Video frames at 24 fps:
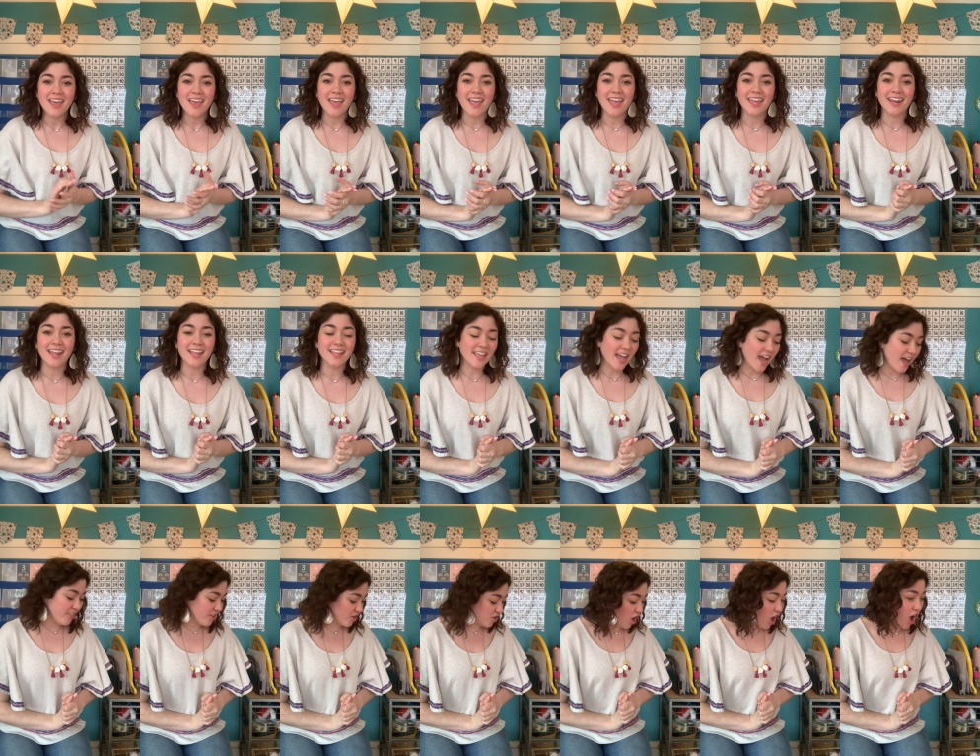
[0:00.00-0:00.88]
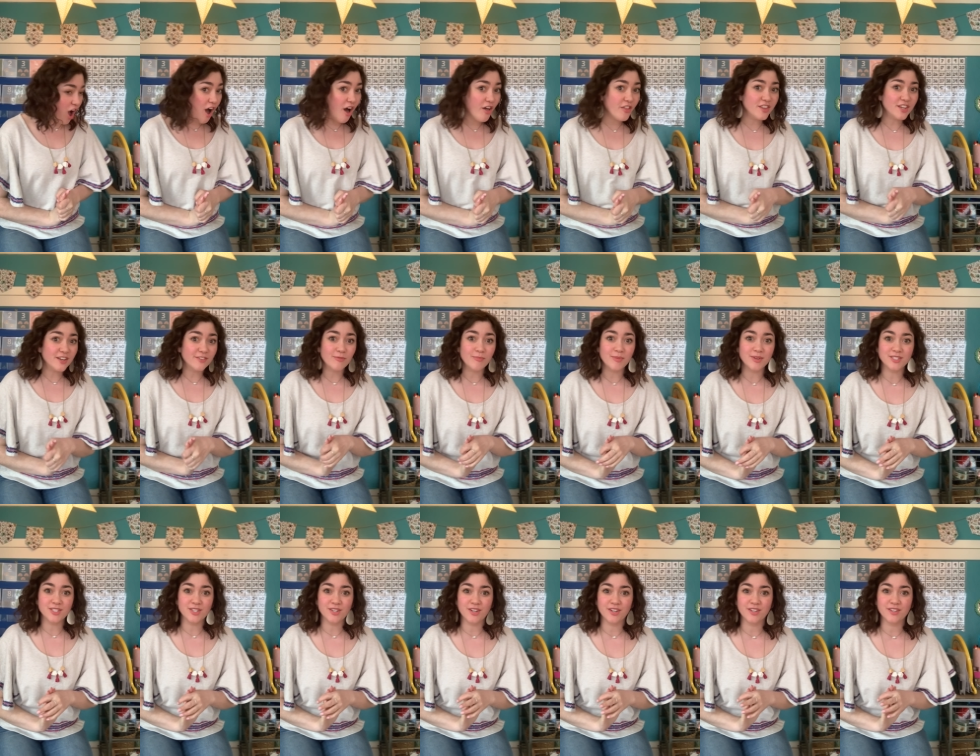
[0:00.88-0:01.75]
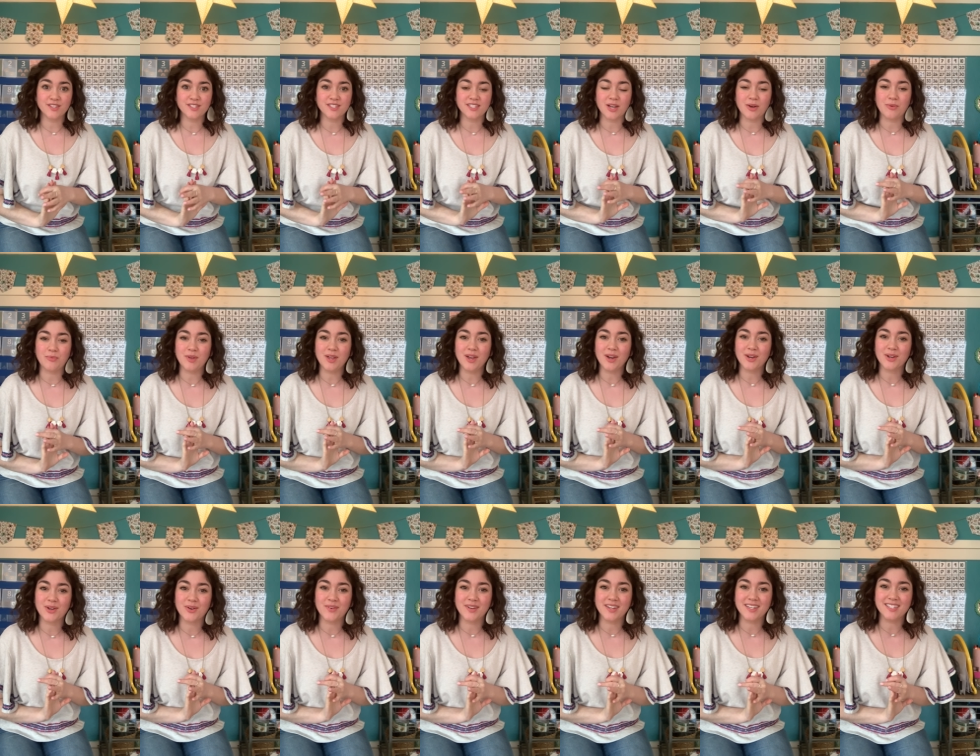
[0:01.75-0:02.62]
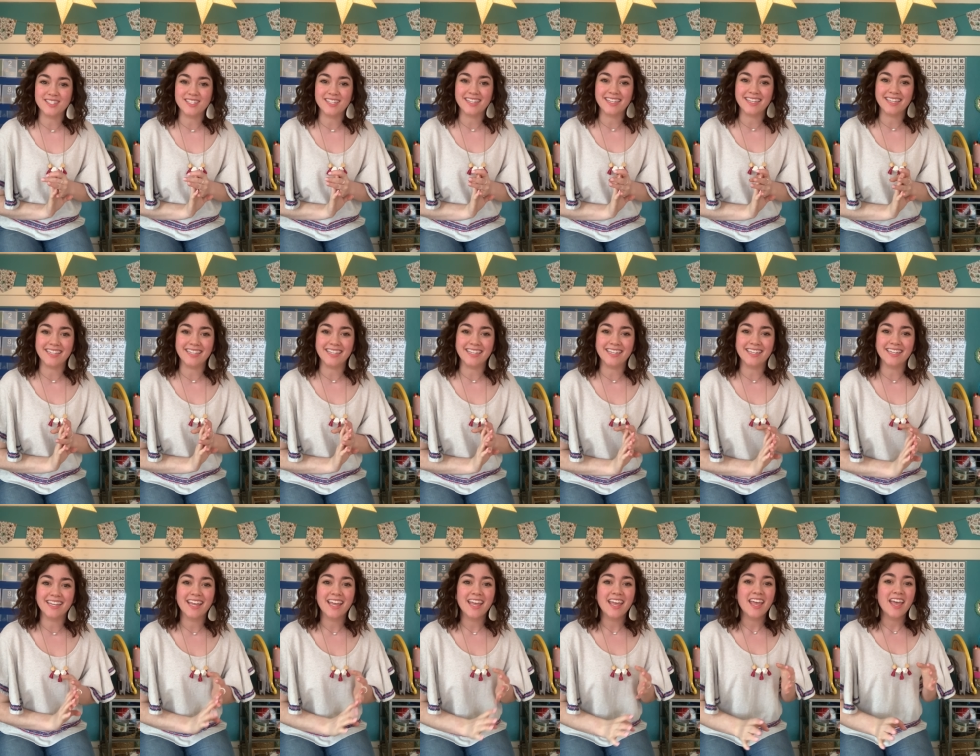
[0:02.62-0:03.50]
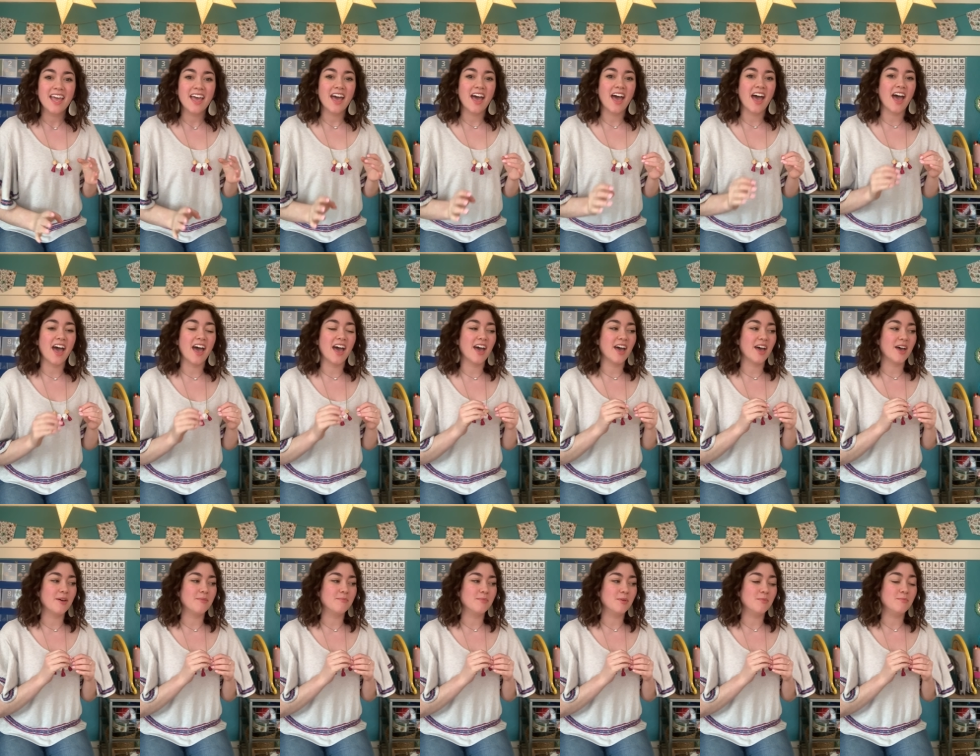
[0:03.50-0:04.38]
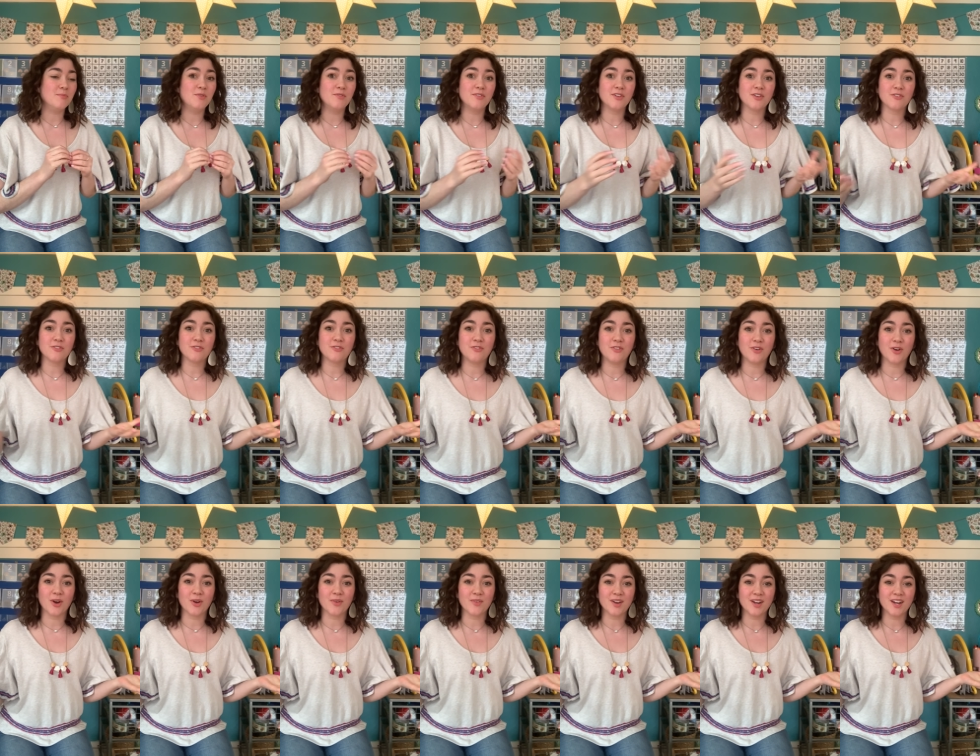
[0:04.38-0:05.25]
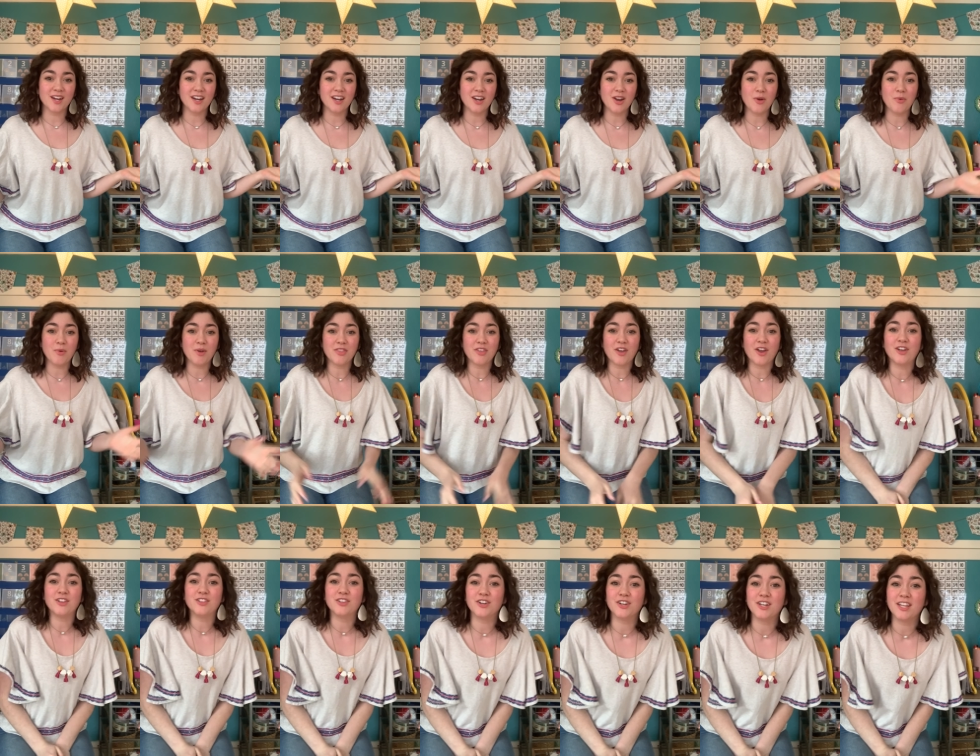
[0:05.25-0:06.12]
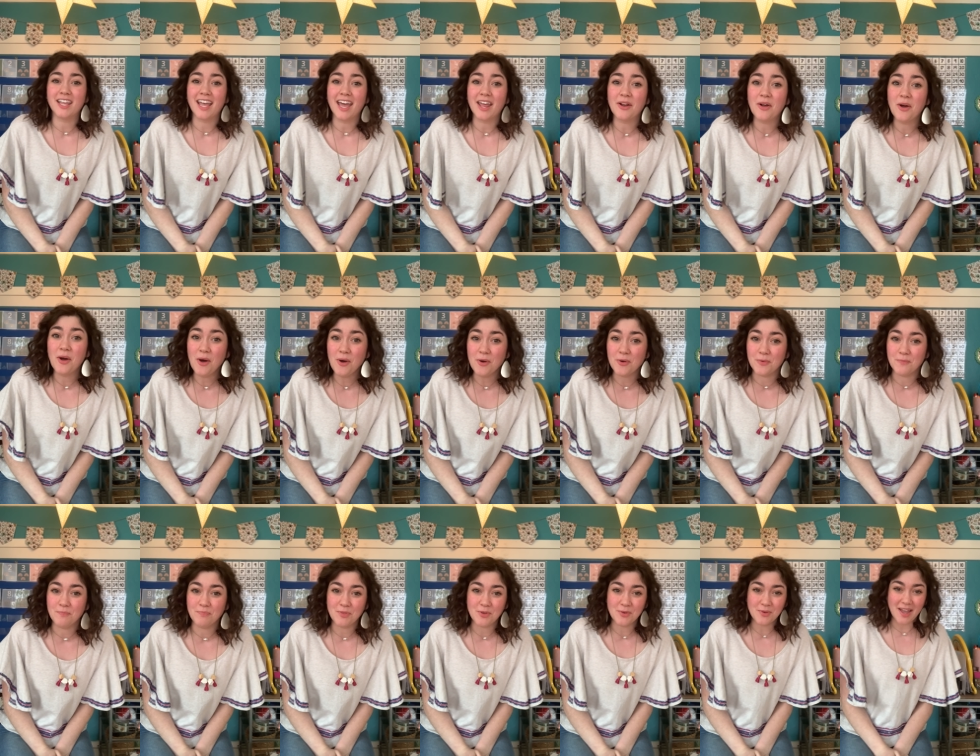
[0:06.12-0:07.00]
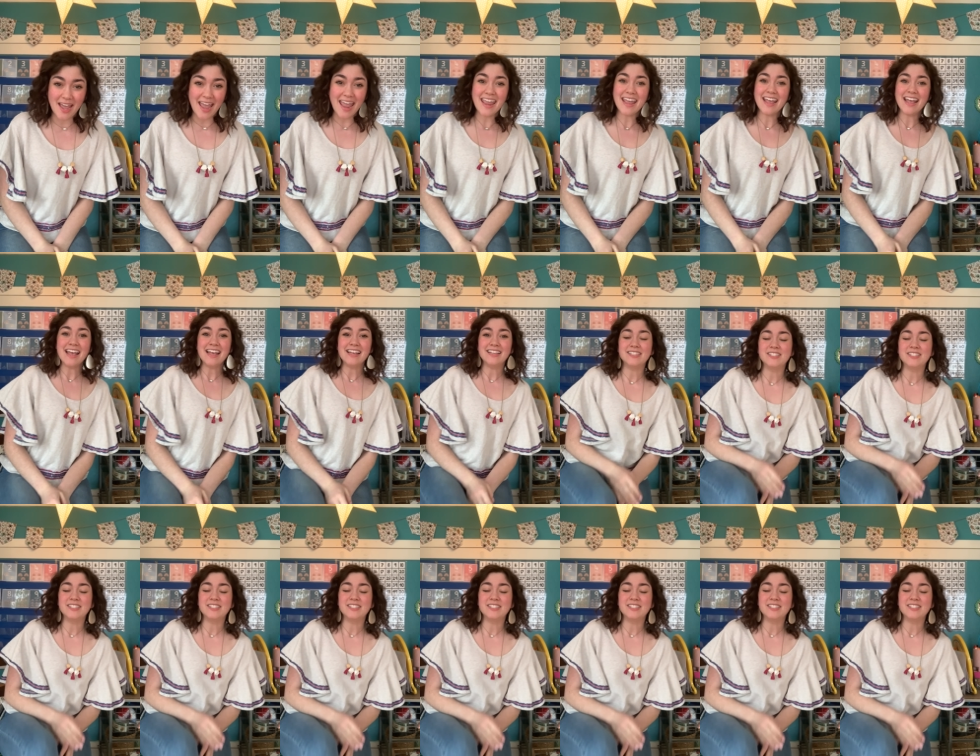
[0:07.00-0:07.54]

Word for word: and I gathered all the different materials that we are going to need um, moving forward with our learning at home, okay?